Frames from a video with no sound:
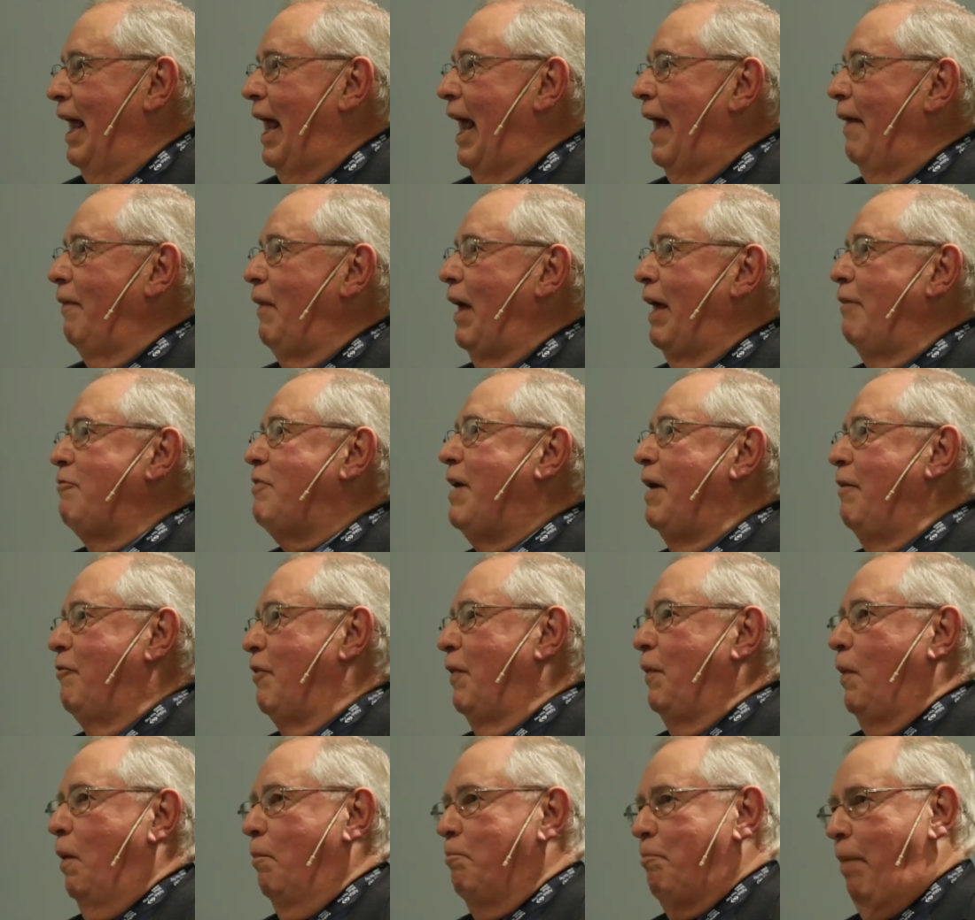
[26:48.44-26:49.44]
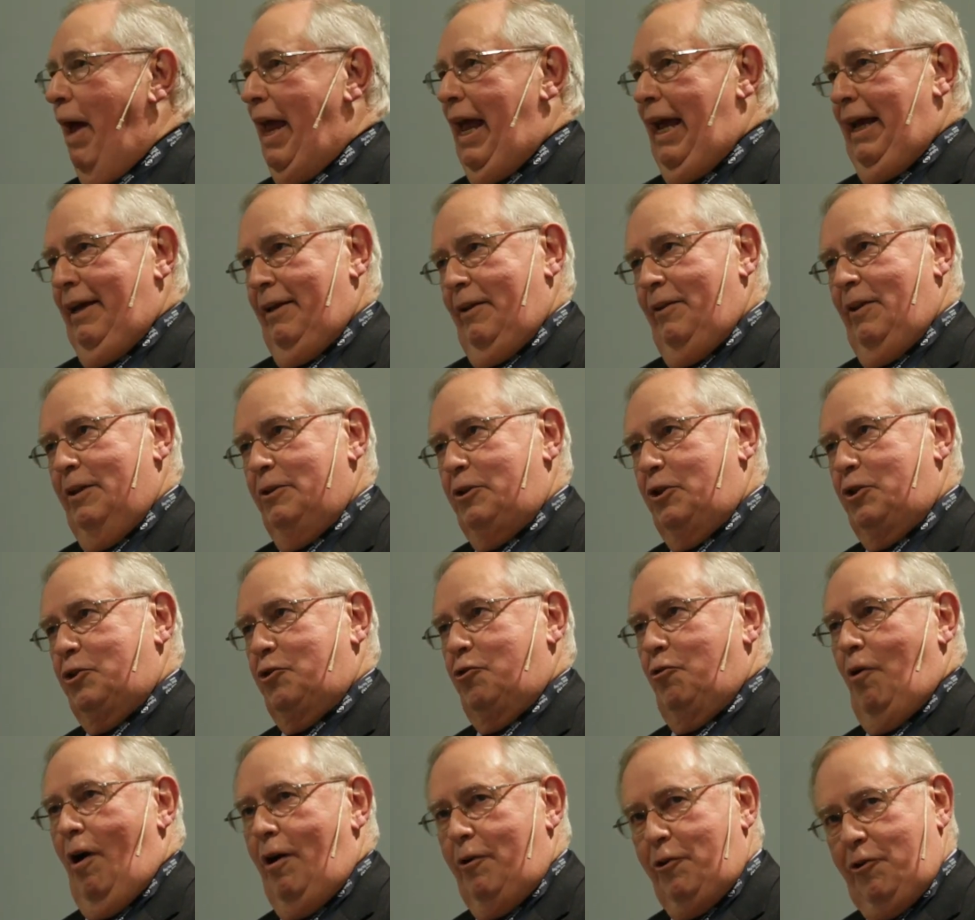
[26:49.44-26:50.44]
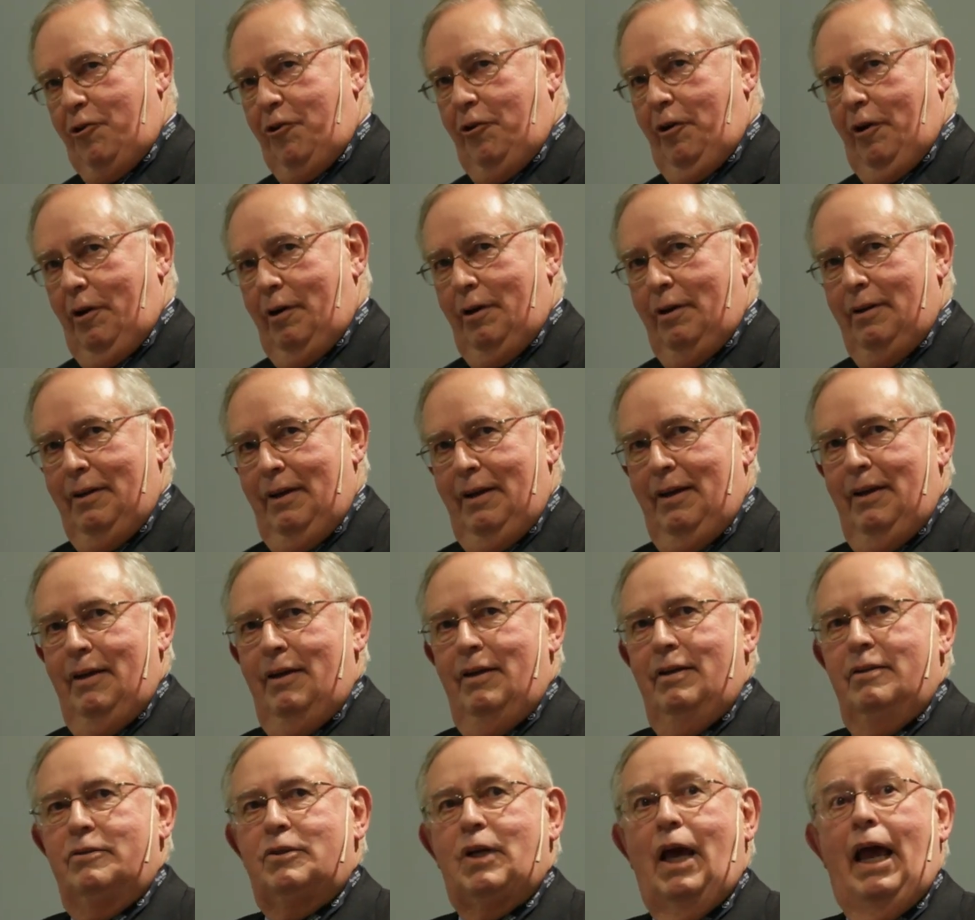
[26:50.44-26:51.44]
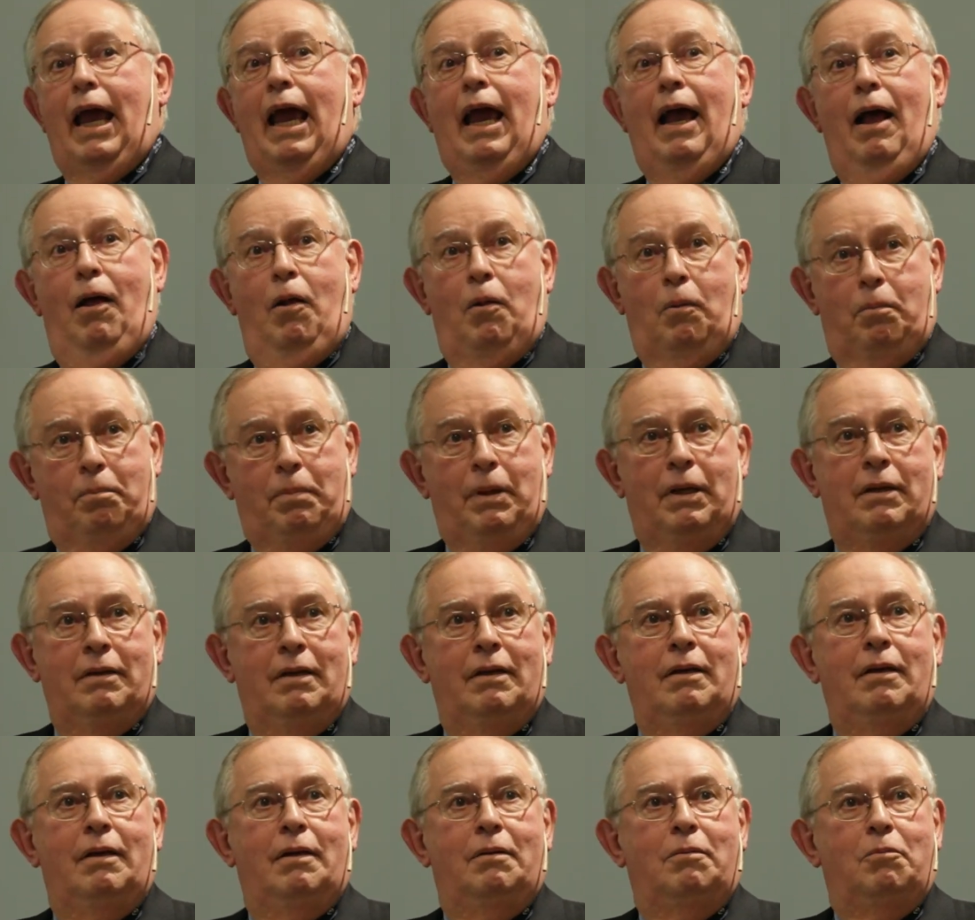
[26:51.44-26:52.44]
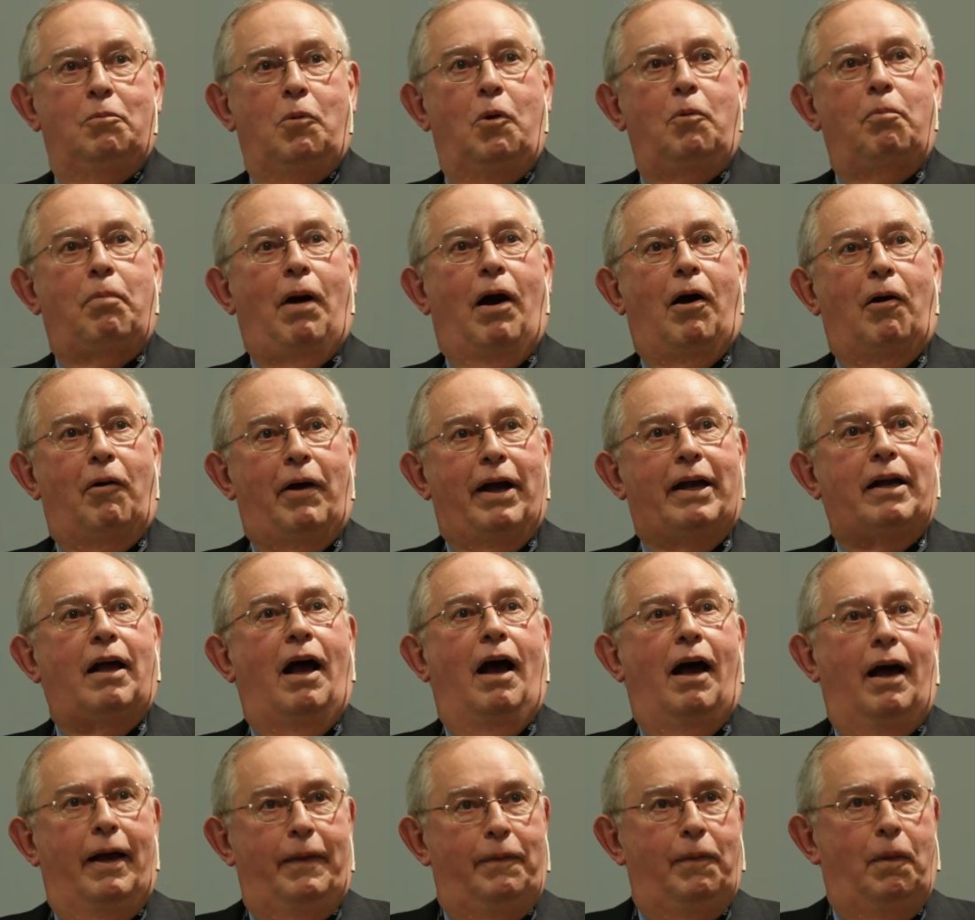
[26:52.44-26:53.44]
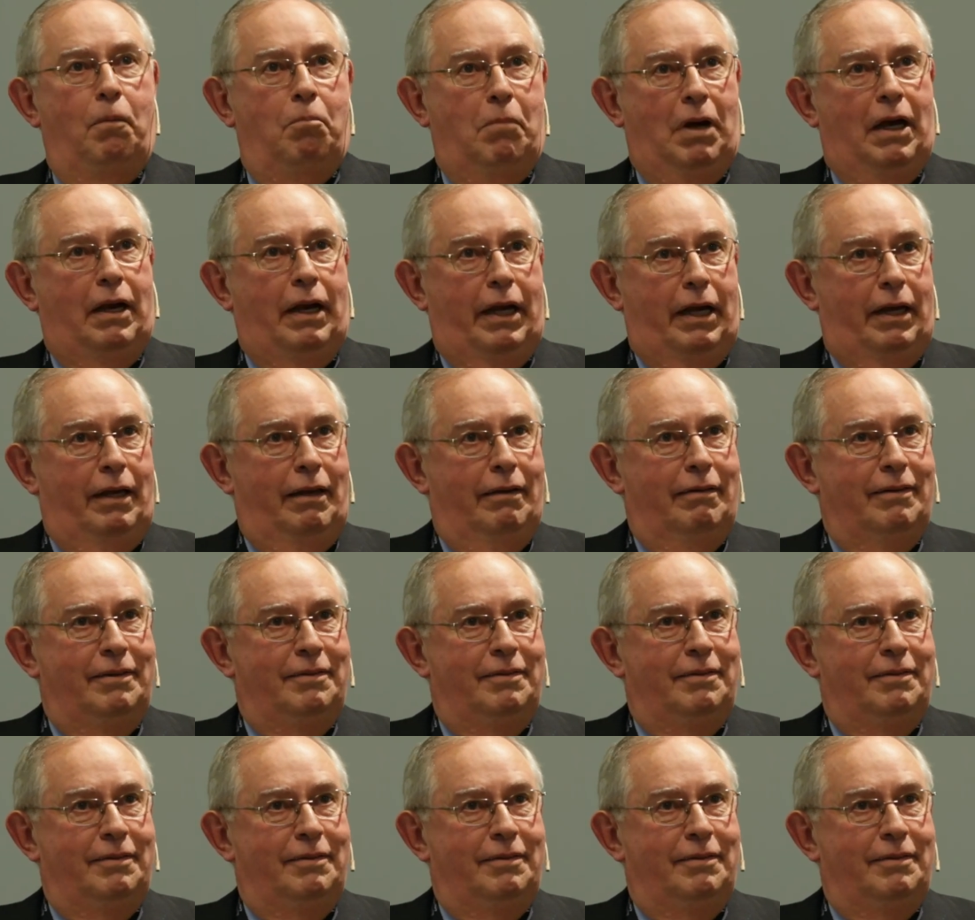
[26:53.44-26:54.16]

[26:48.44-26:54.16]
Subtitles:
And they've given the bank the structure to help Mubarak hide the money.